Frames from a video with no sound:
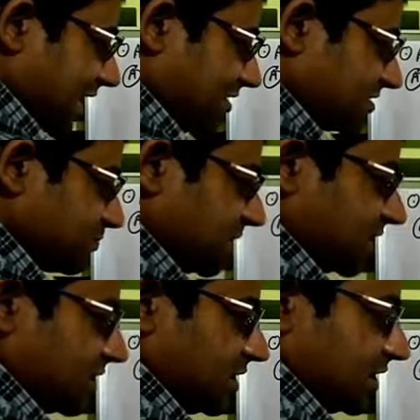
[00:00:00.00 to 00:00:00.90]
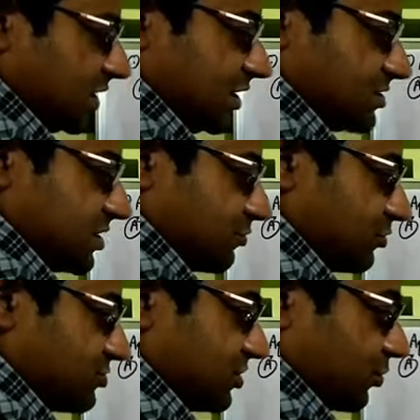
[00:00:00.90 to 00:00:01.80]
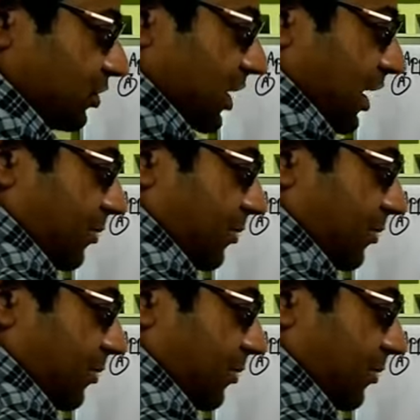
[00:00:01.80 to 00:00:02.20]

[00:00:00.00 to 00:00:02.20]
the sphere. E is equal to 0.